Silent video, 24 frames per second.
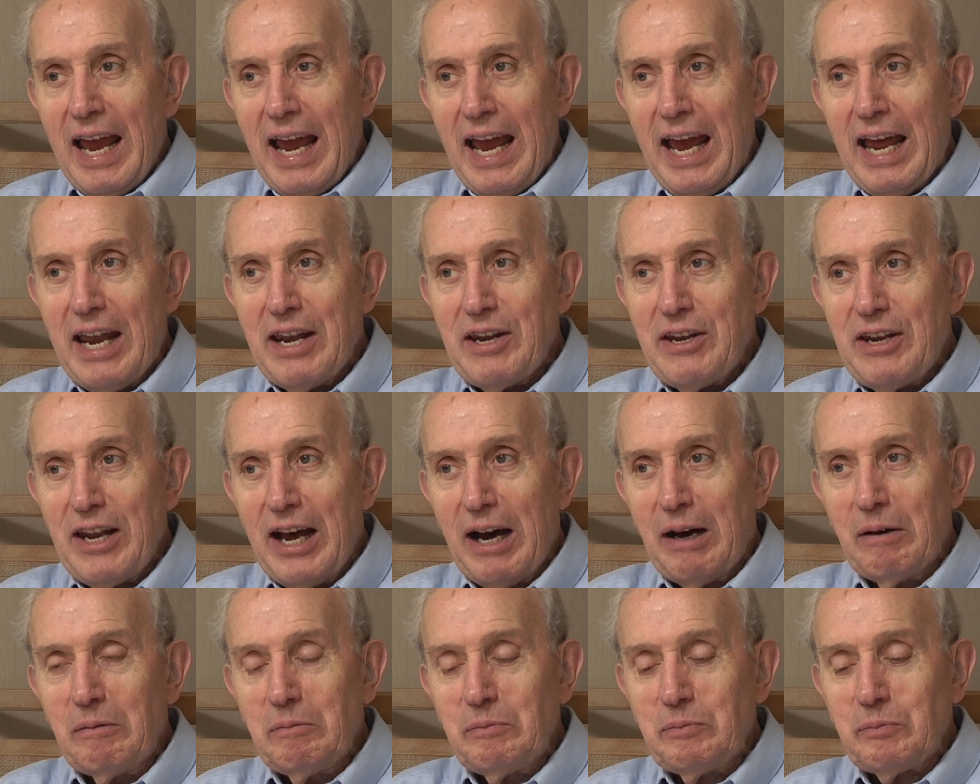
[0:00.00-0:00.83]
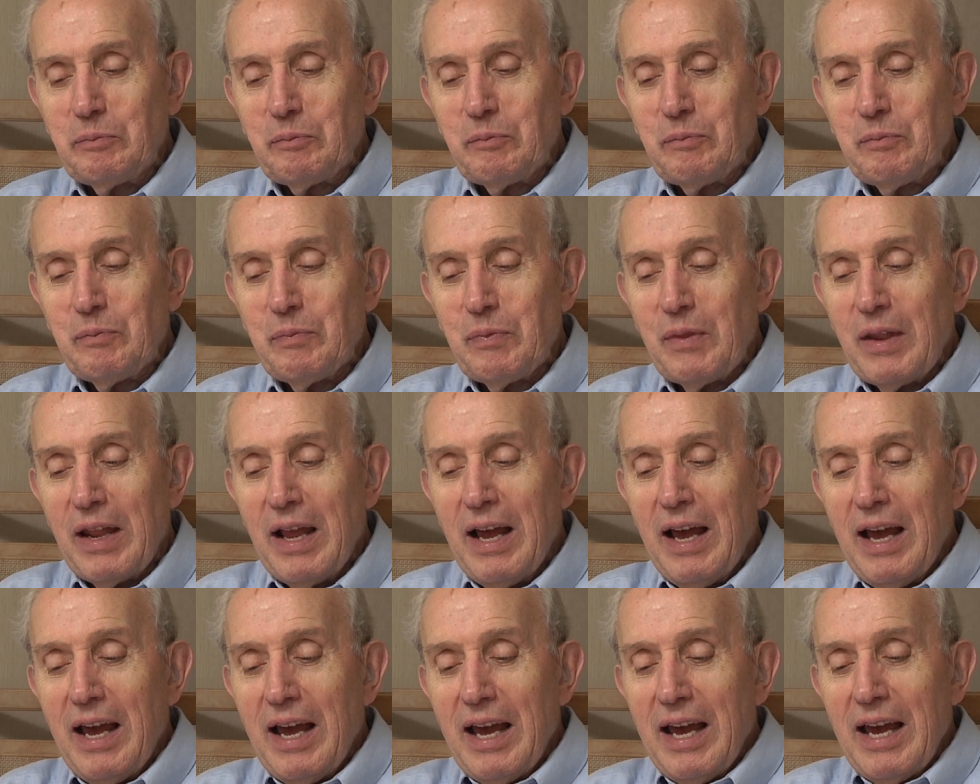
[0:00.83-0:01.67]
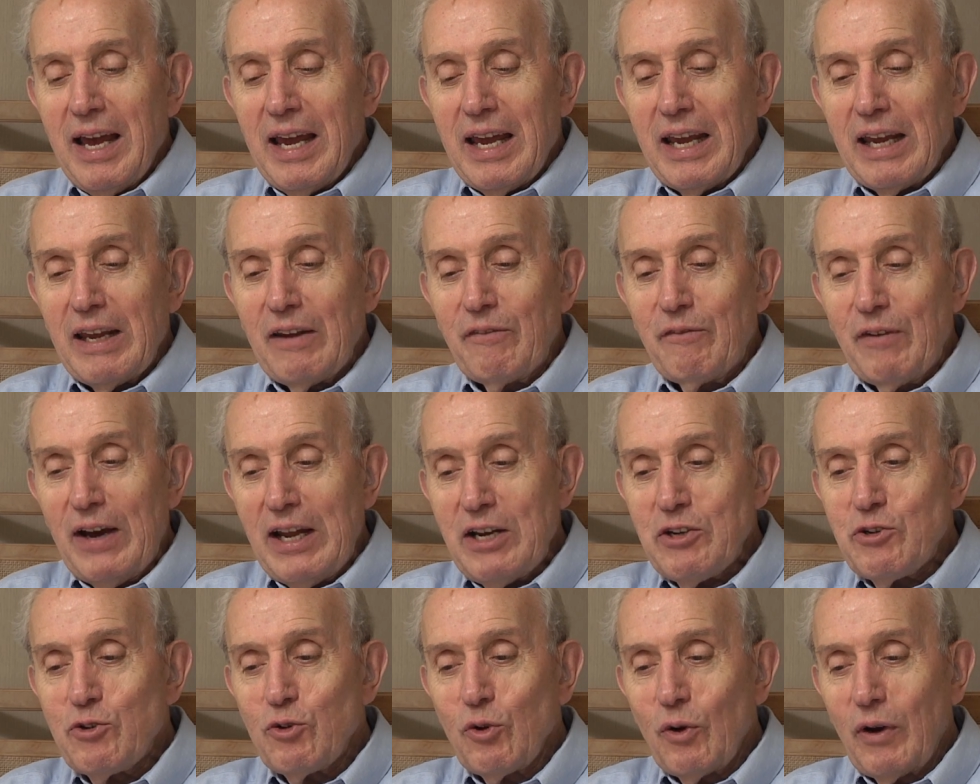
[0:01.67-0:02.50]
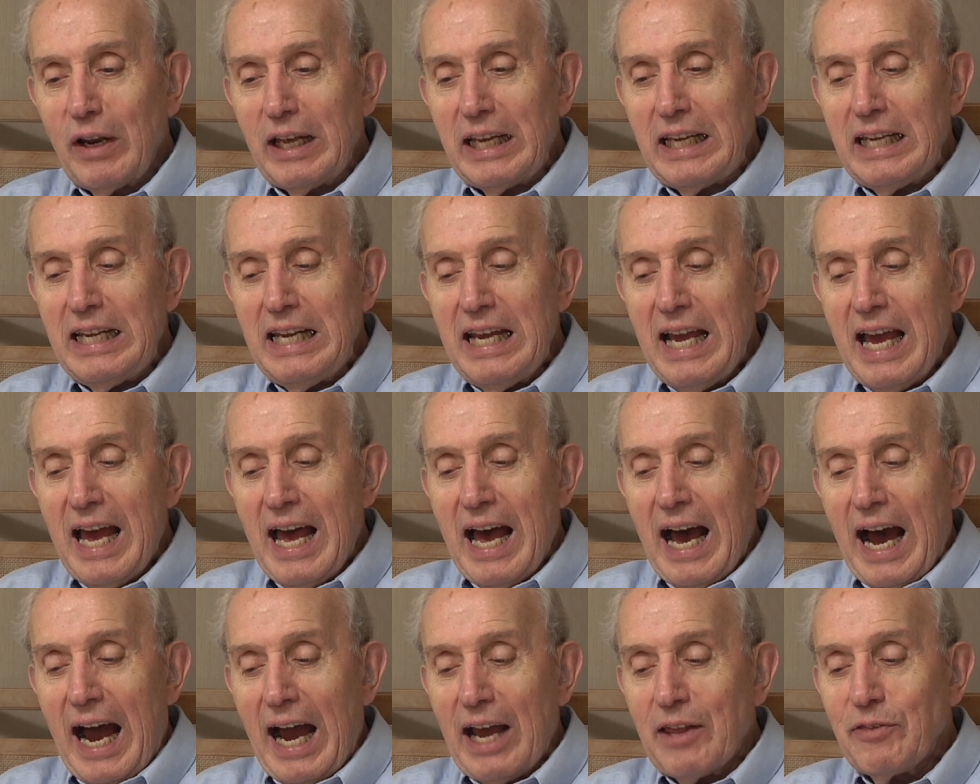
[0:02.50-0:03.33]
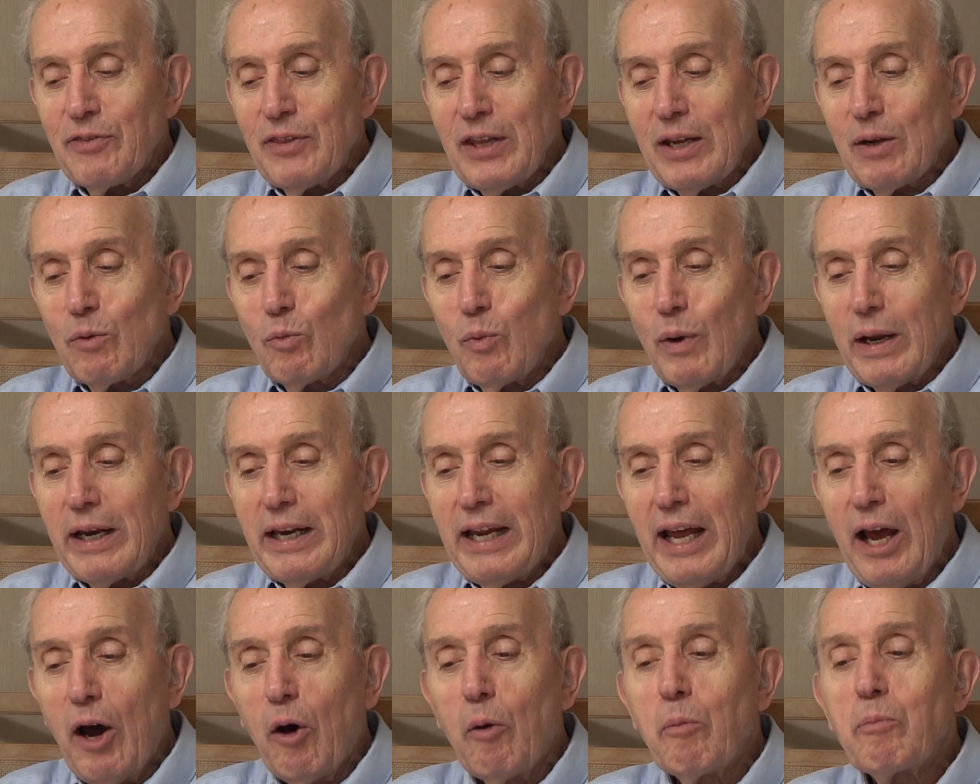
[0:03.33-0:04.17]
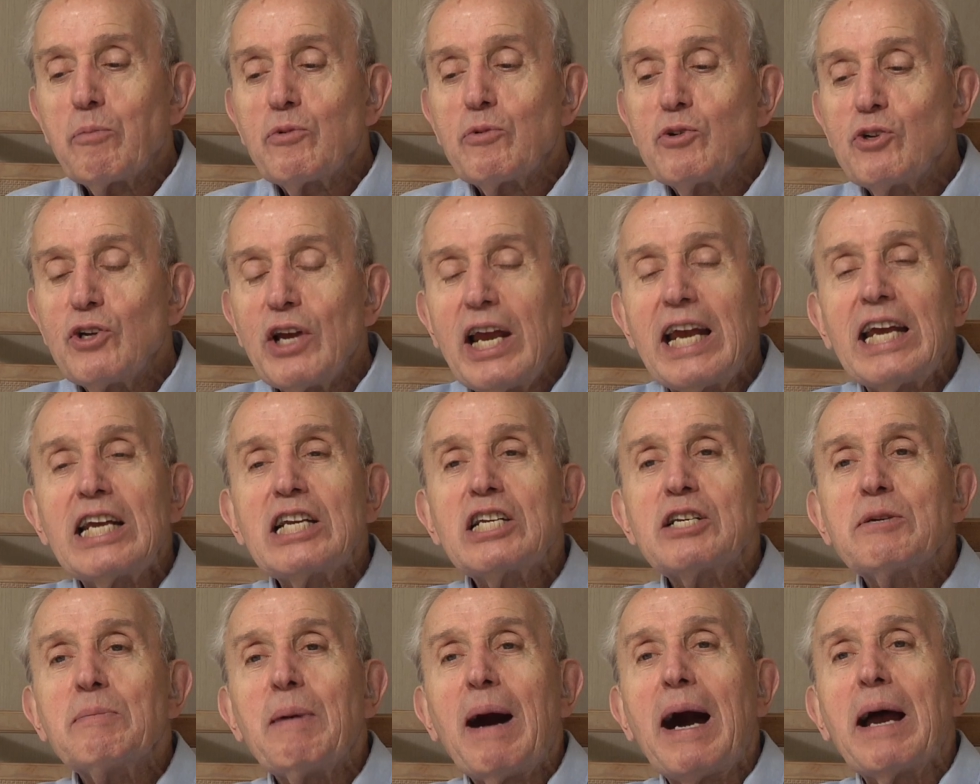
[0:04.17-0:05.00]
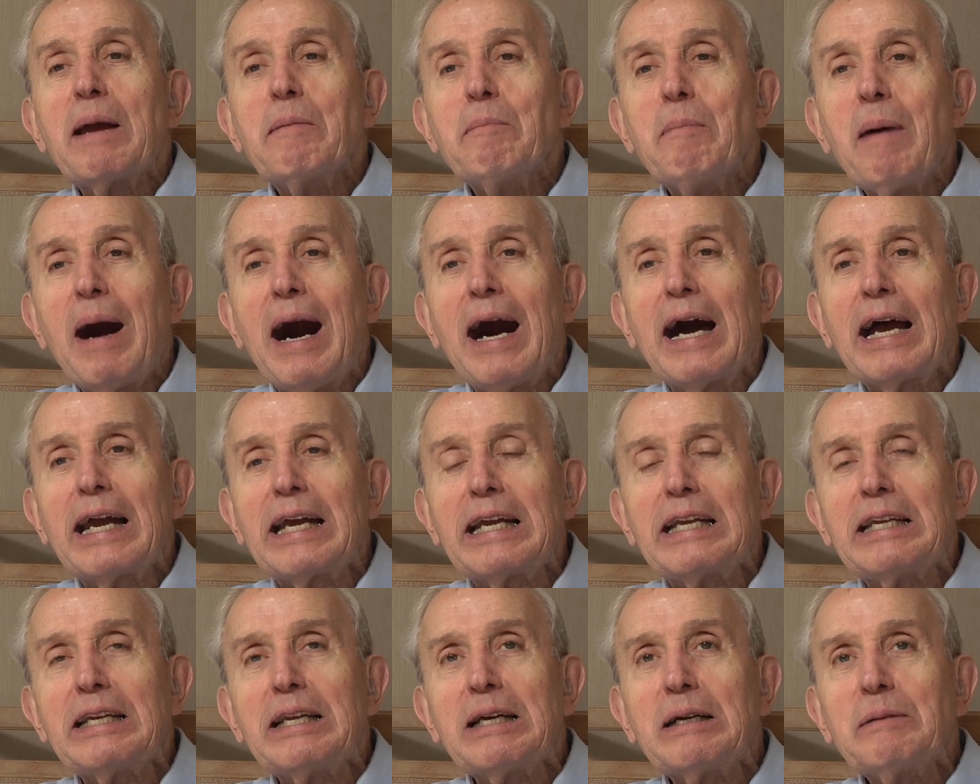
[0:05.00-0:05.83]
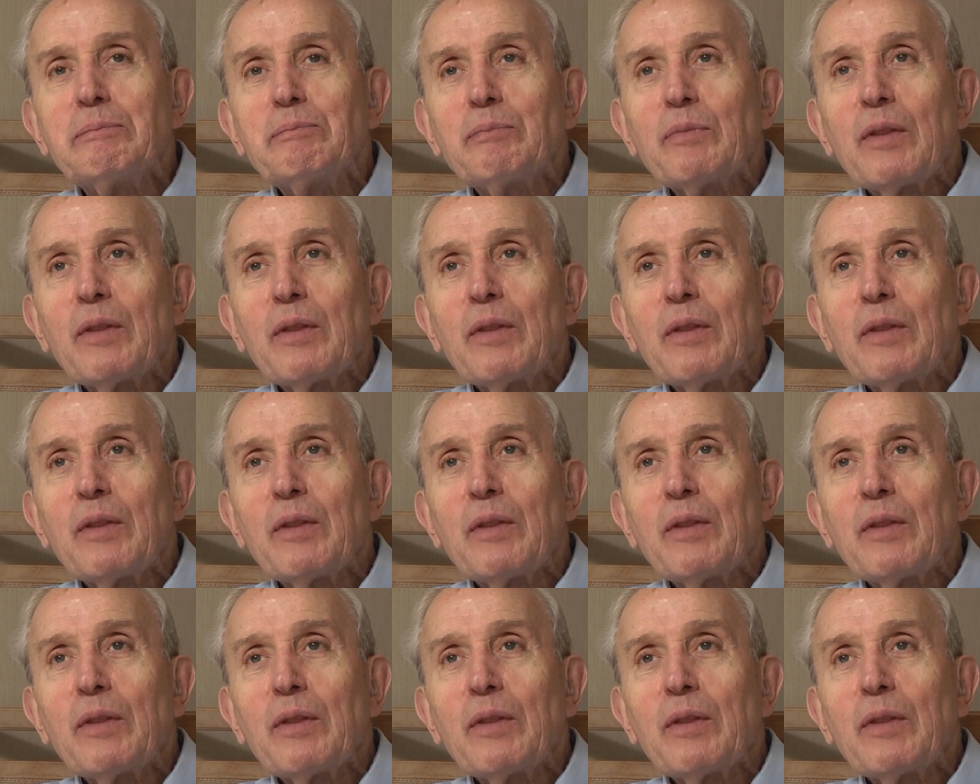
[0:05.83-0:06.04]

And eventually, I think what helped change my mind